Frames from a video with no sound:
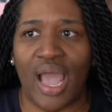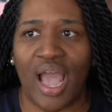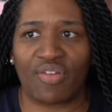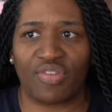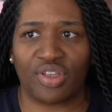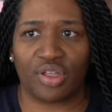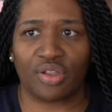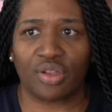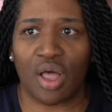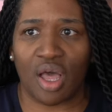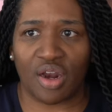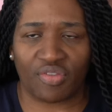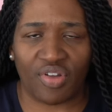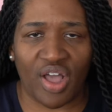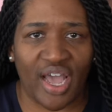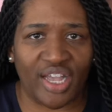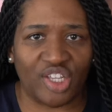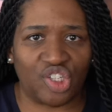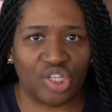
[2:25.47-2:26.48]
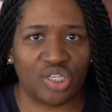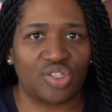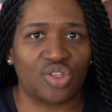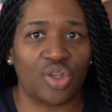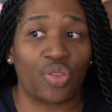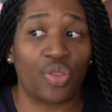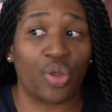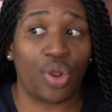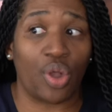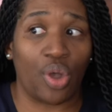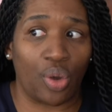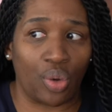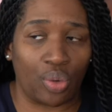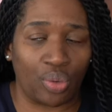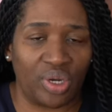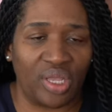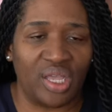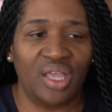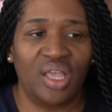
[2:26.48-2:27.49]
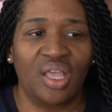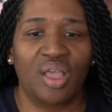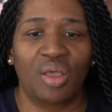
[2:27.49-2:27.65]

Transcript: having a lot of hijinks on their own.